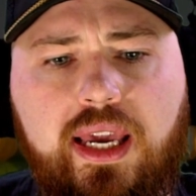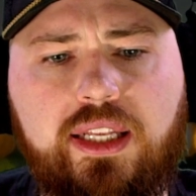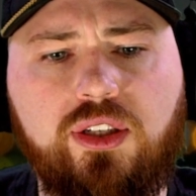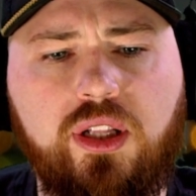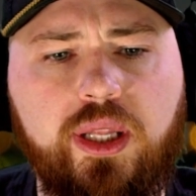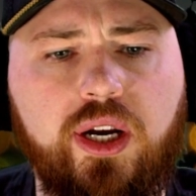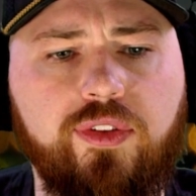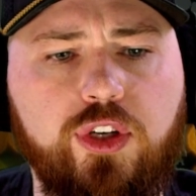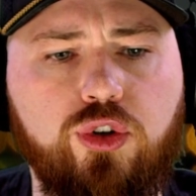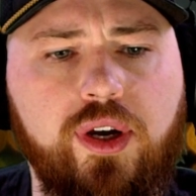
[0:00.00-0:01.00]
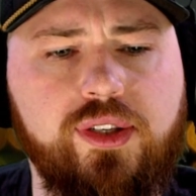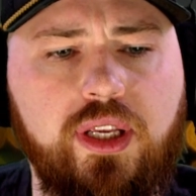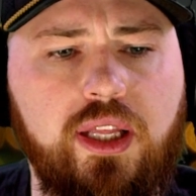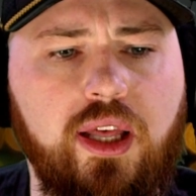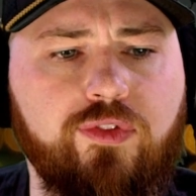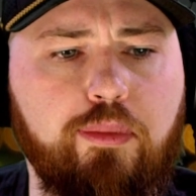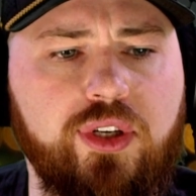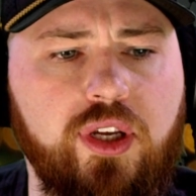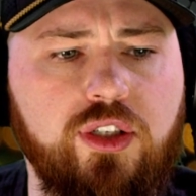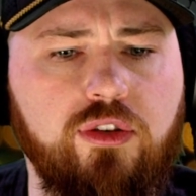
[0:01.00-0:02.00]
It's clear the trustee left the
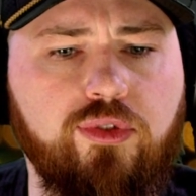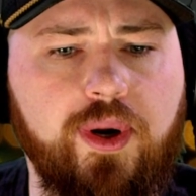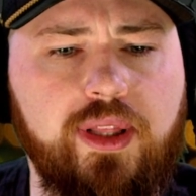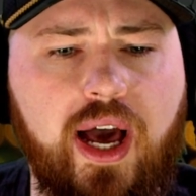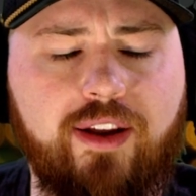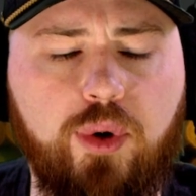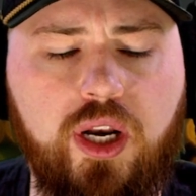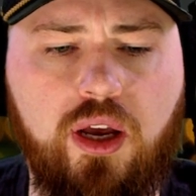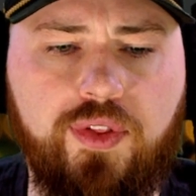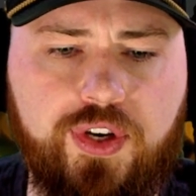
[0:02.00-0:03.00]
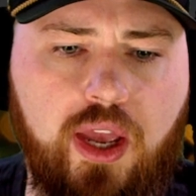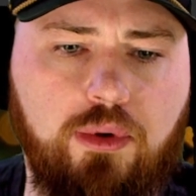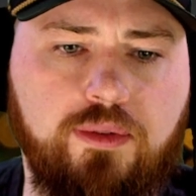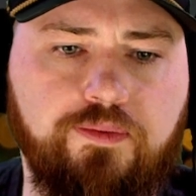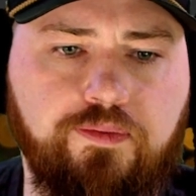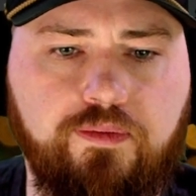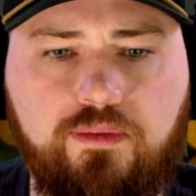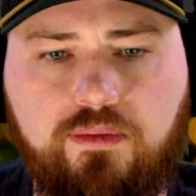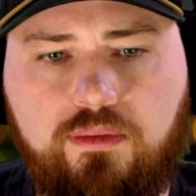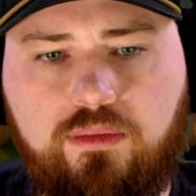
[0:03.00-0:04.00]
potential for a lot of money on the table.
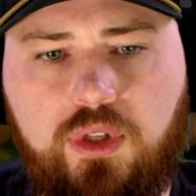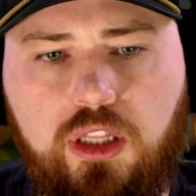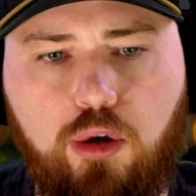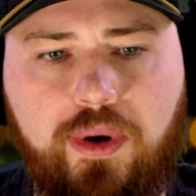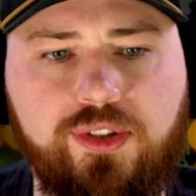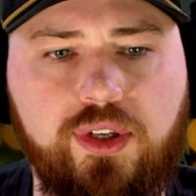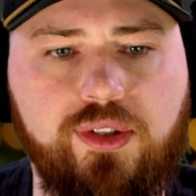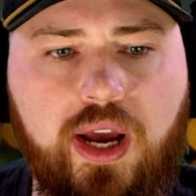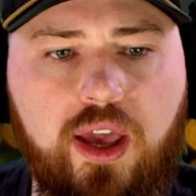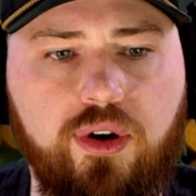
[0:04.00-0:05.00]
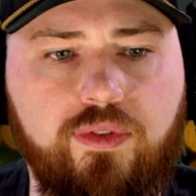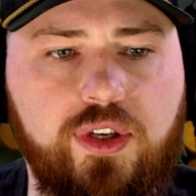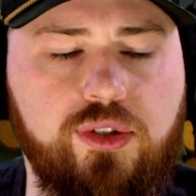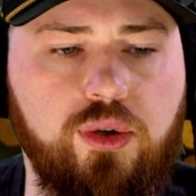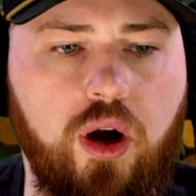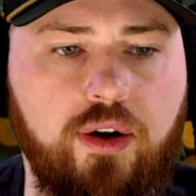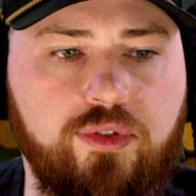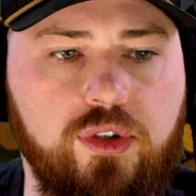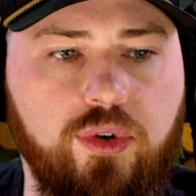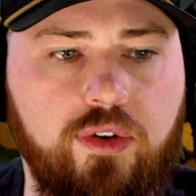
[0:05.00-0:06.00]
Lopez says neither of these two
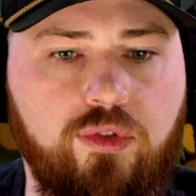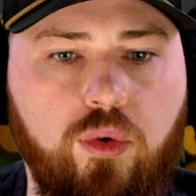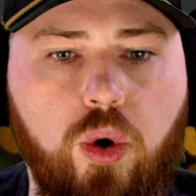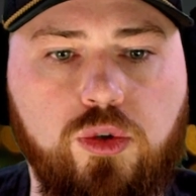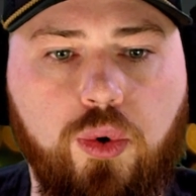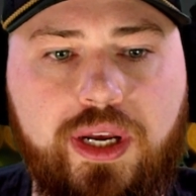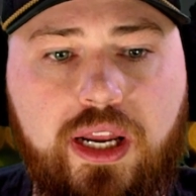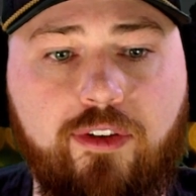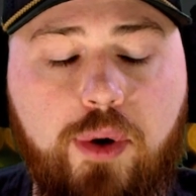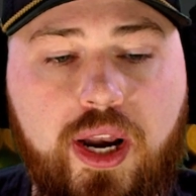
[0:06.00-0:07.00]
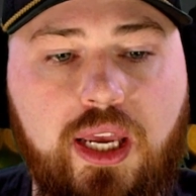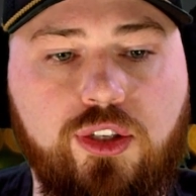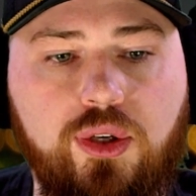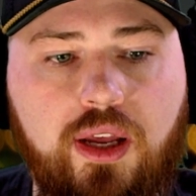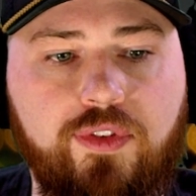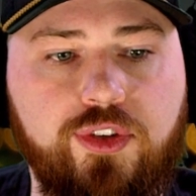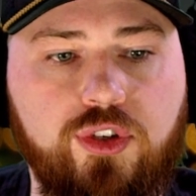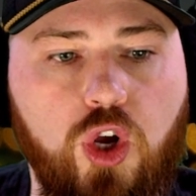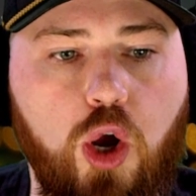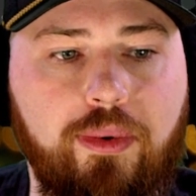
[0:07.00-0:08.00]
offers for INFOWARS were enough money to give the
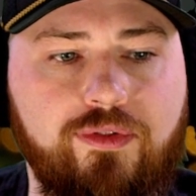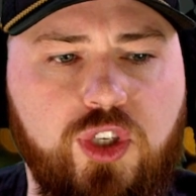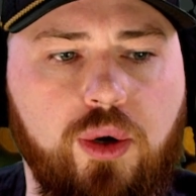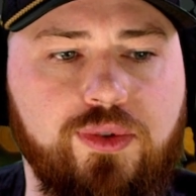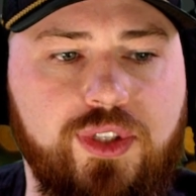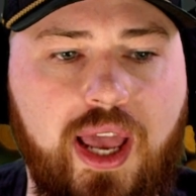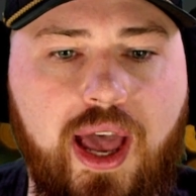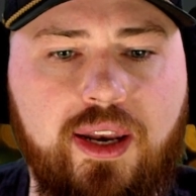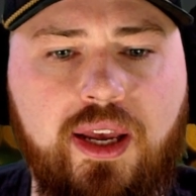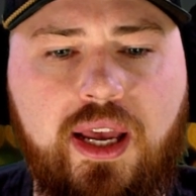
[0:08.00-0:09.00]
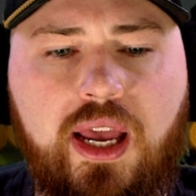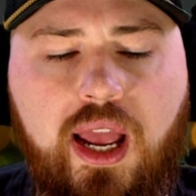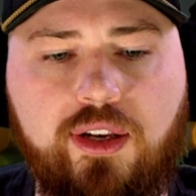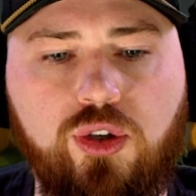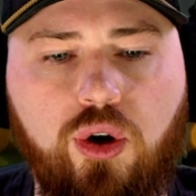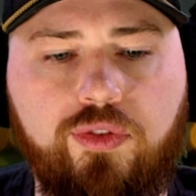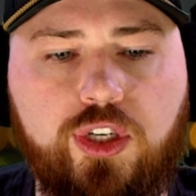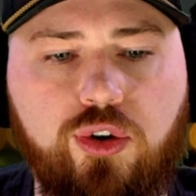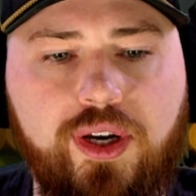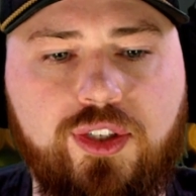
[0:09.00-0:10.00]
scope of Jones' debt, and told the
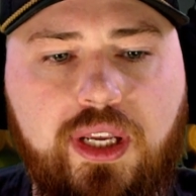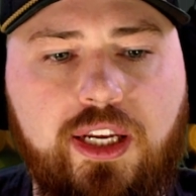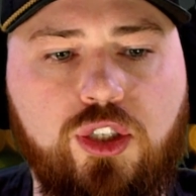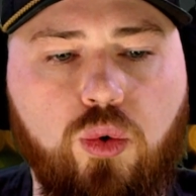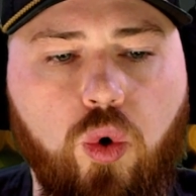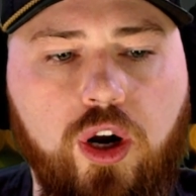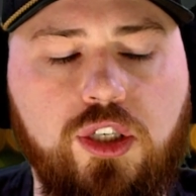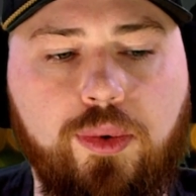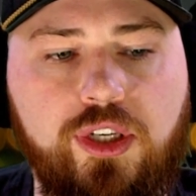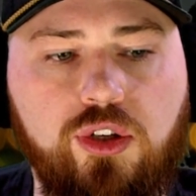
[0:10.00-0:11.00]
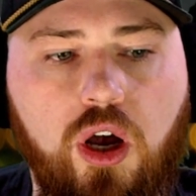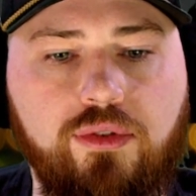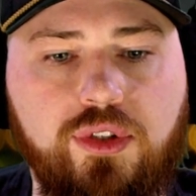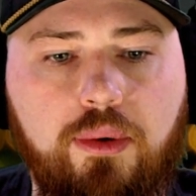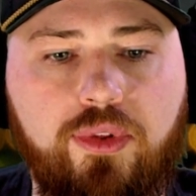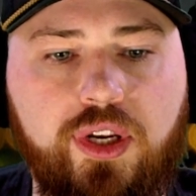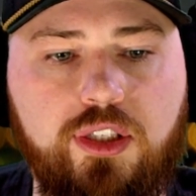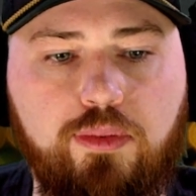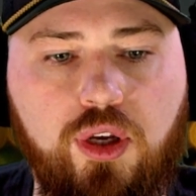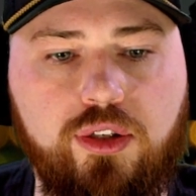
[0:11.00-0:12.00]
trustee to work to resolve some of the
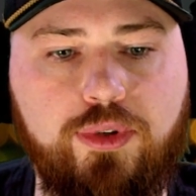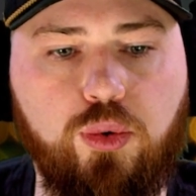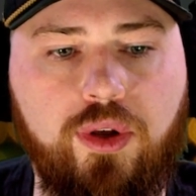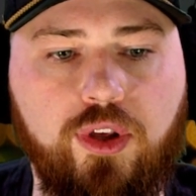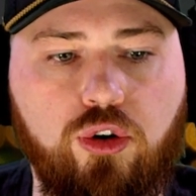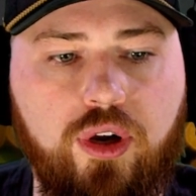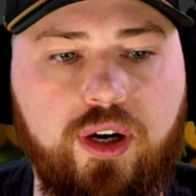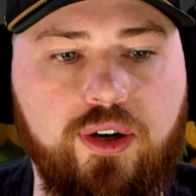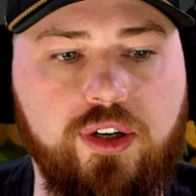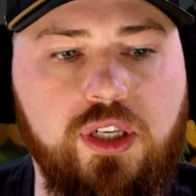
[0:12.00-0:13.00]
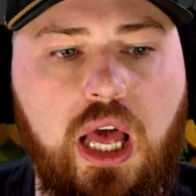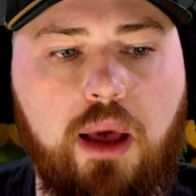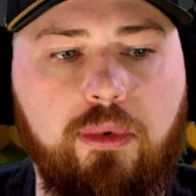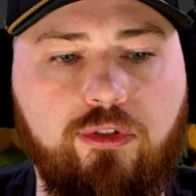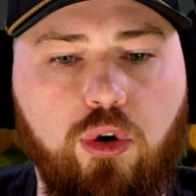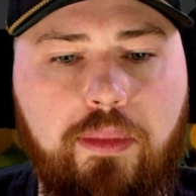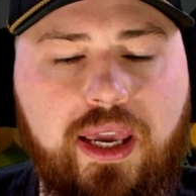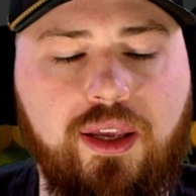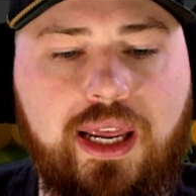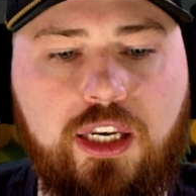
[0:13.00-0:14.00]
disputes between the creditors before
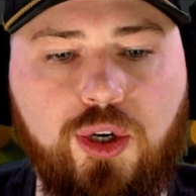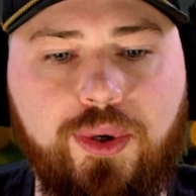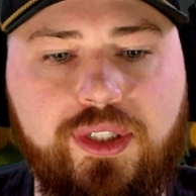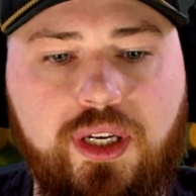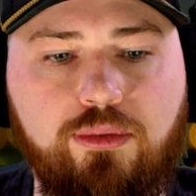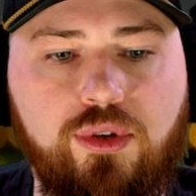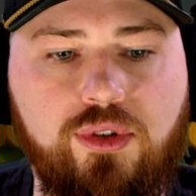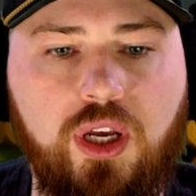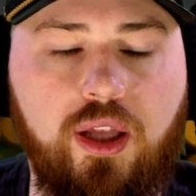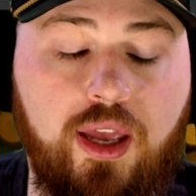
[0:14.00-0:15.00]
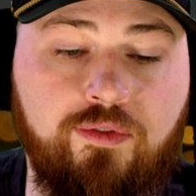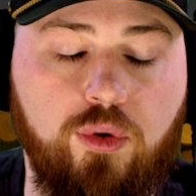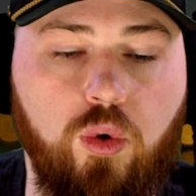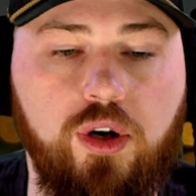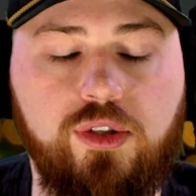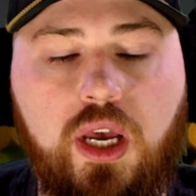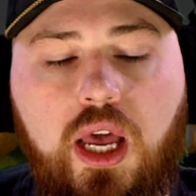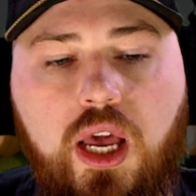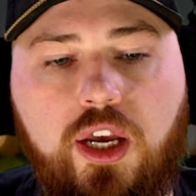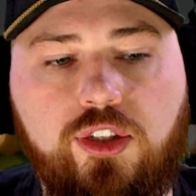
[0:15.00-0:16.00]
making a new attempt to sell INFOWARS.
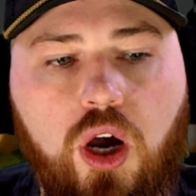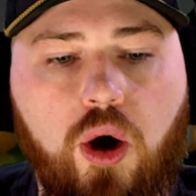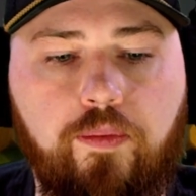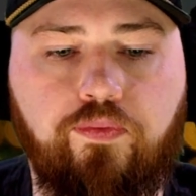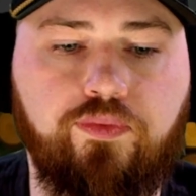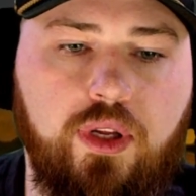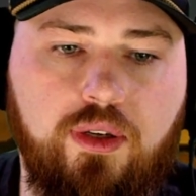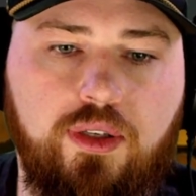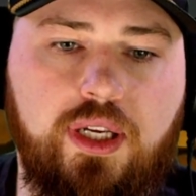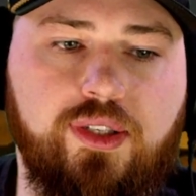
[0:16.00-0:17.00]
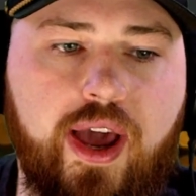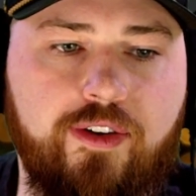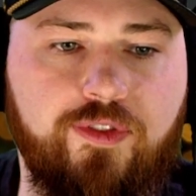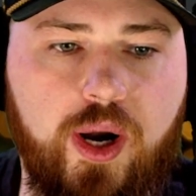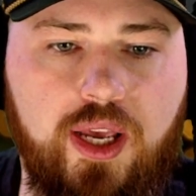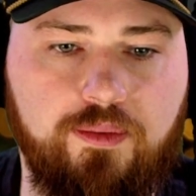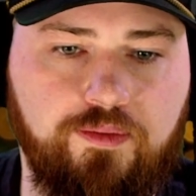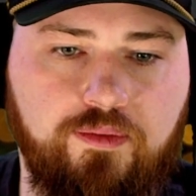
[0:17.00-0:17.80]
So it's kind of funny.